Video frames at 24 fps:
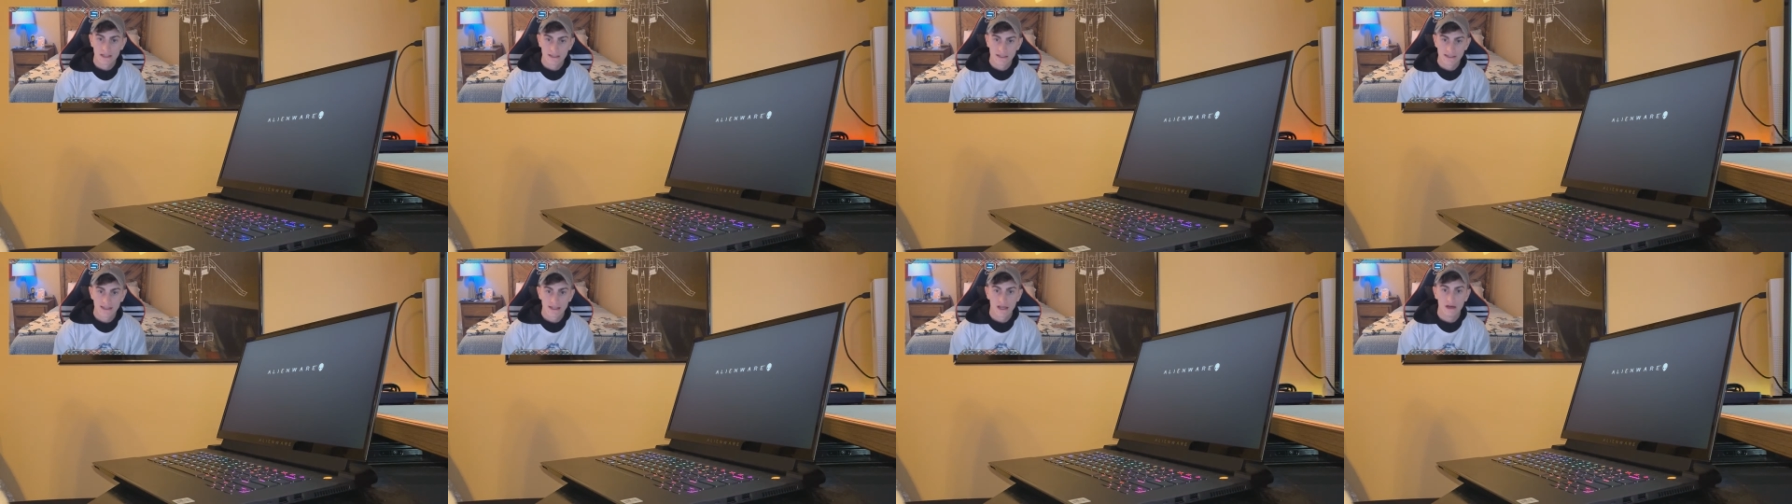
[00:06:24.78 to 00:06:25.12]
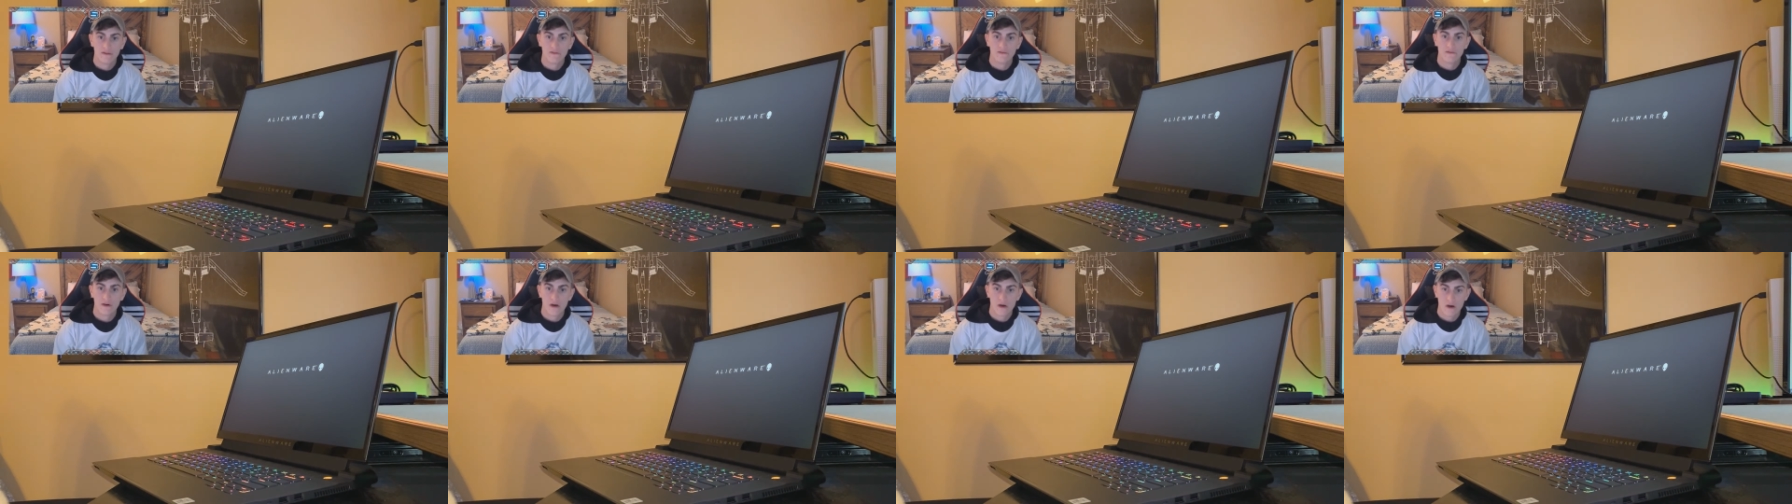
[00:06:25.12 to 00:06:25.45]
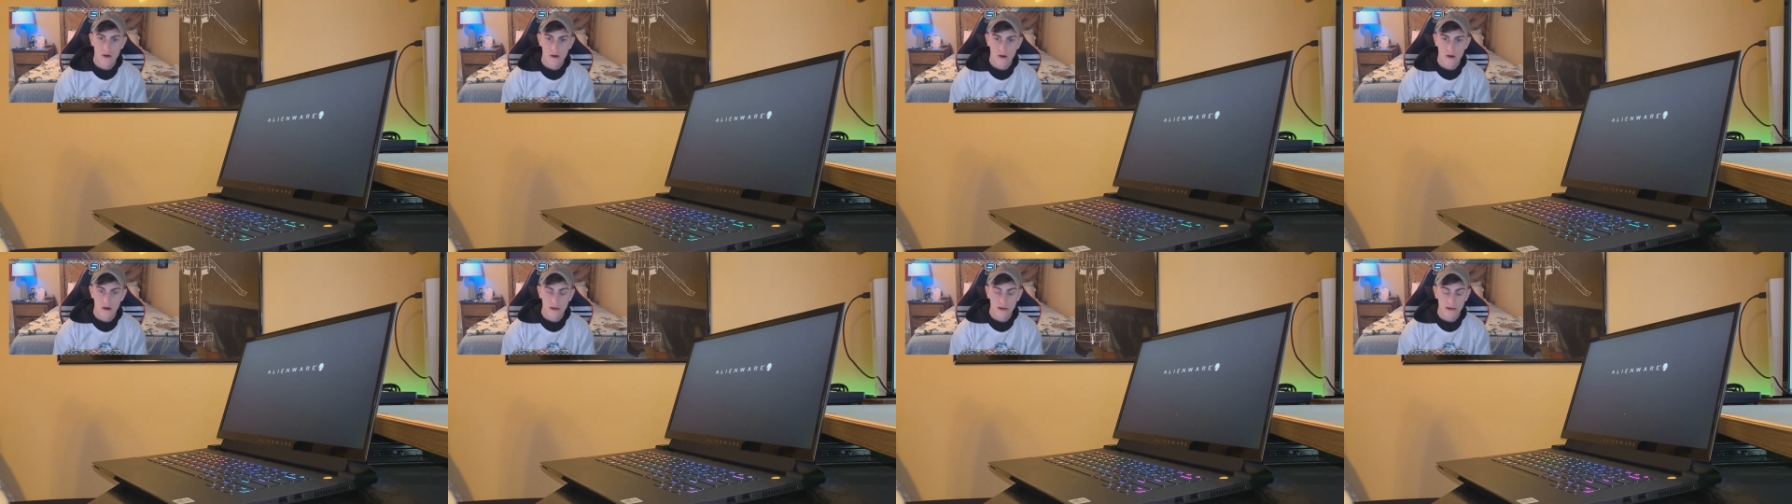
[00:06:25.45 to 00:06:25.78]
itself
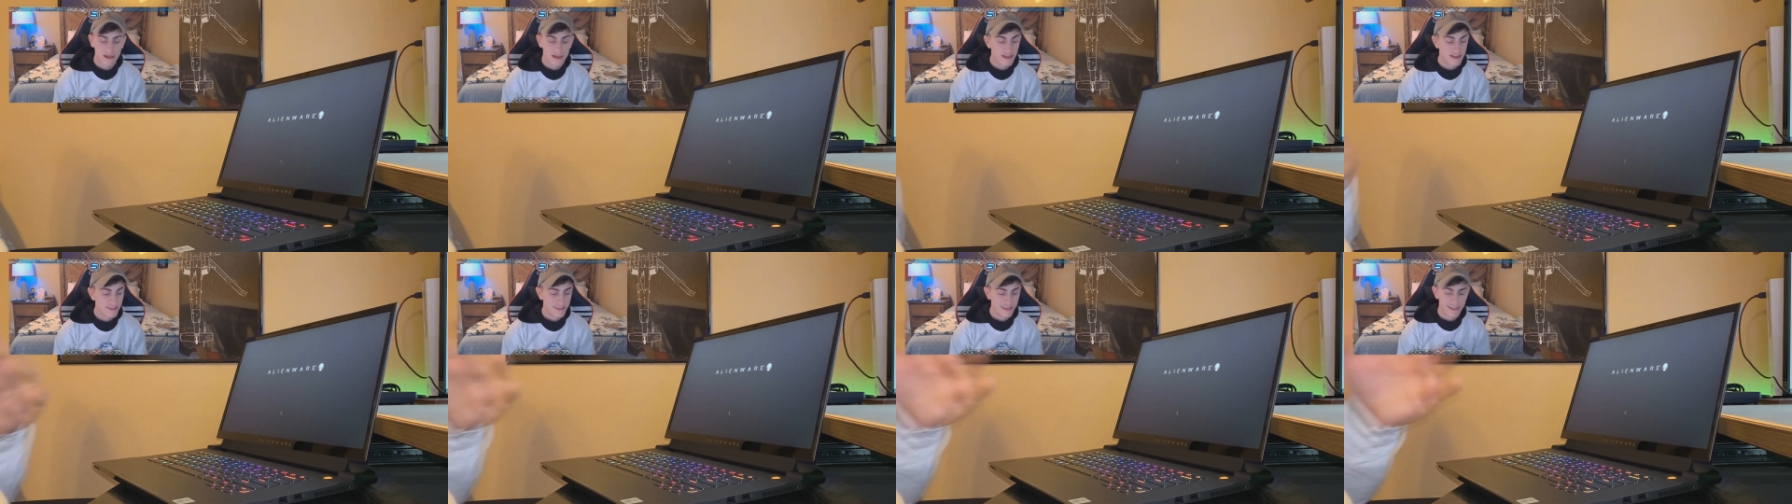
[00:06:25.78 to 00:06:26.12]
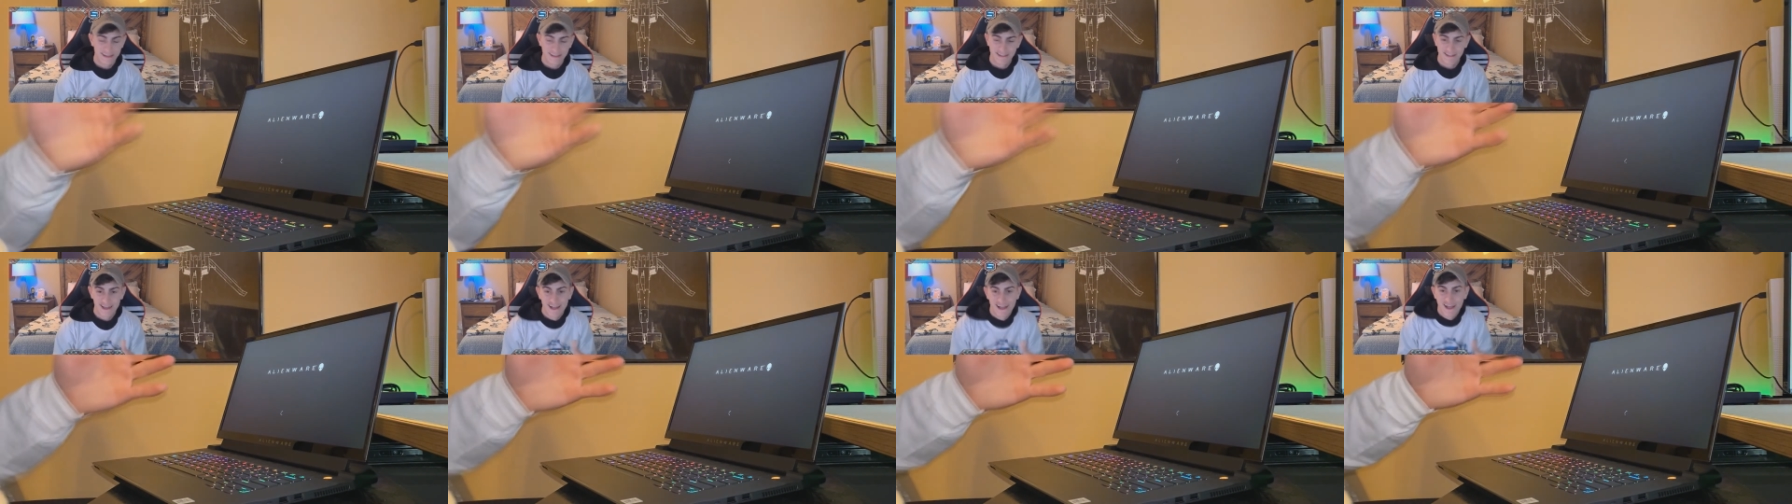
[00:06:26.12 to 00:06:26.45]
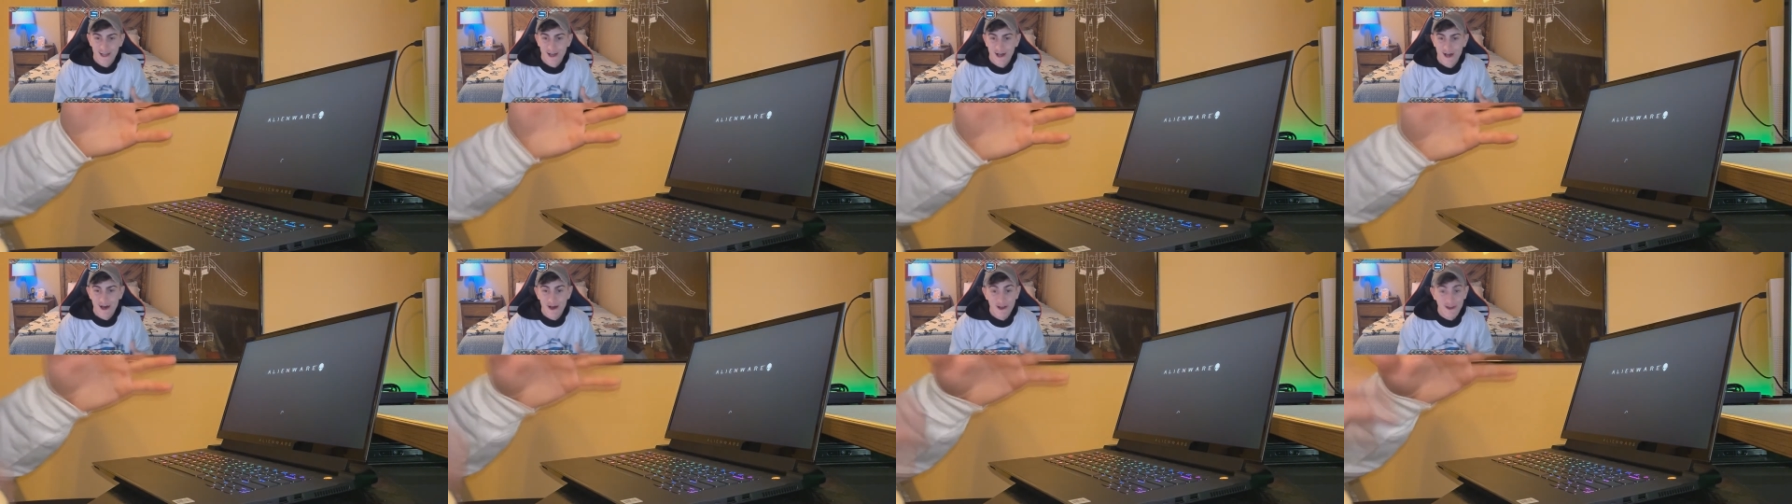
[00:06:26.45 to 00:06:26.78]
on. That's
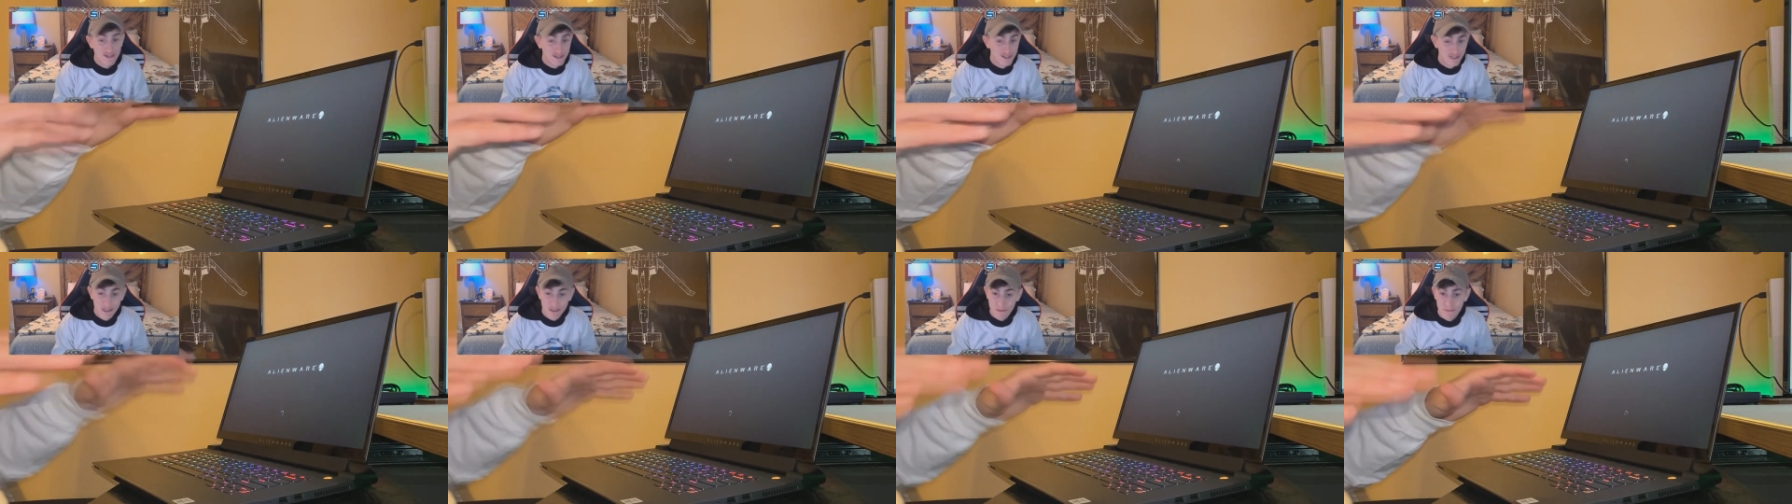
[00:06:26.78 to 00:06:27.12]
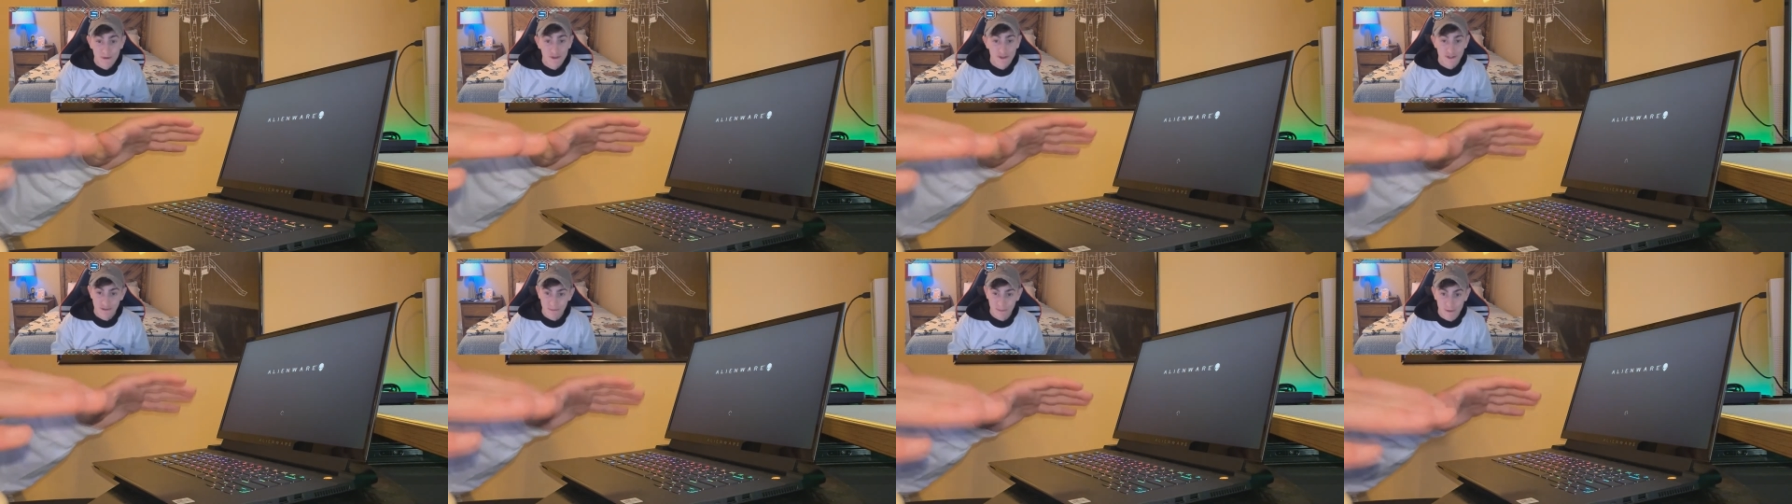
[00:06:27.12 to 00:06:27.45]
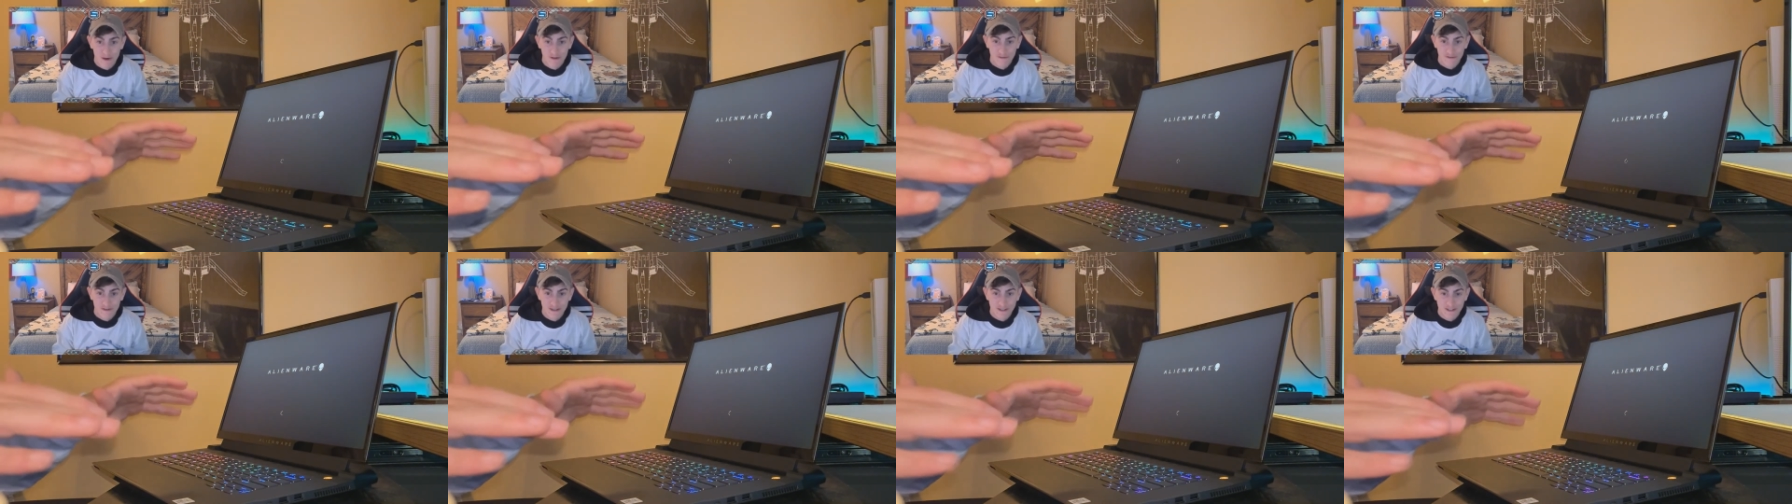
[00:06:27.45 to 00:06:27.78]
like a super
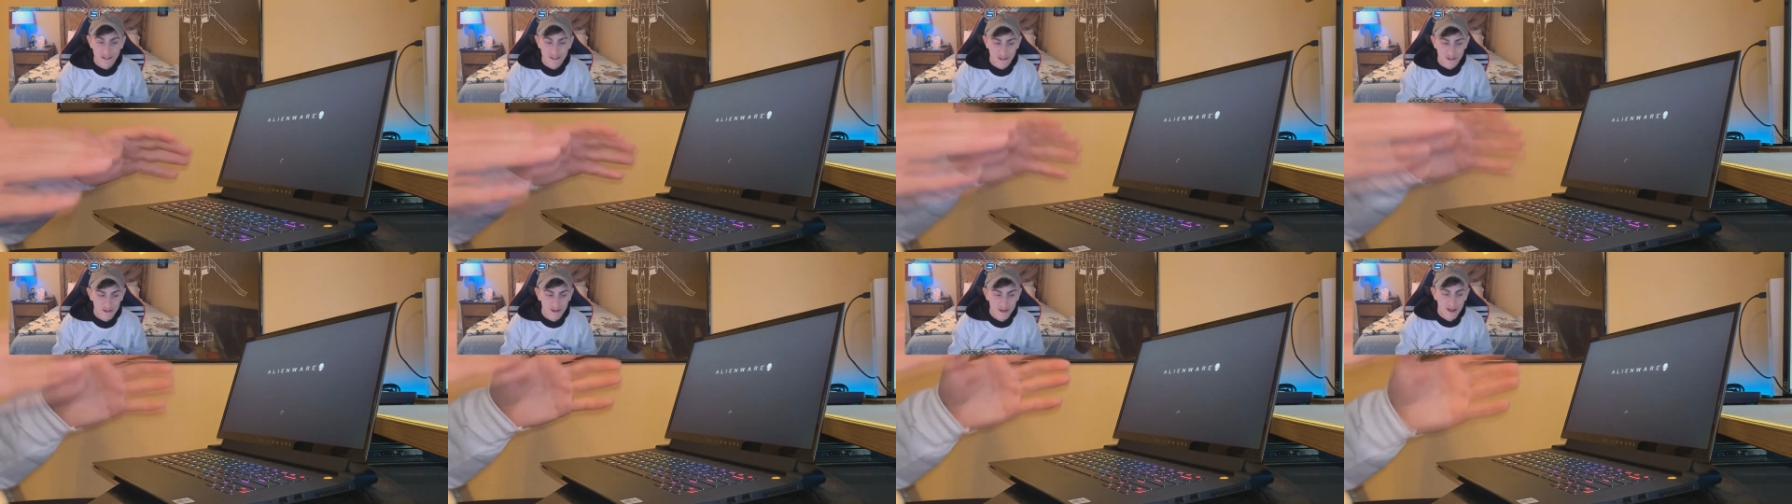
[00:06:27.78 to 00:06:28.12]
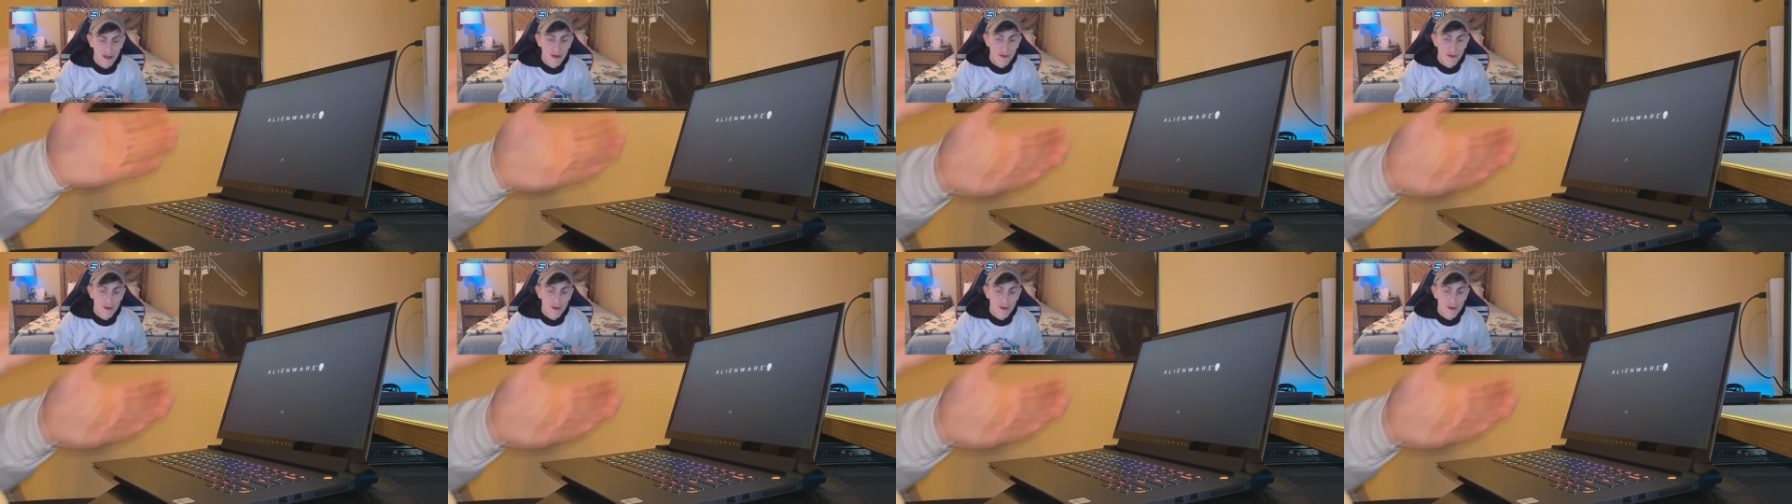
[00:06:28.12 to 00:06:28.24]
small feature,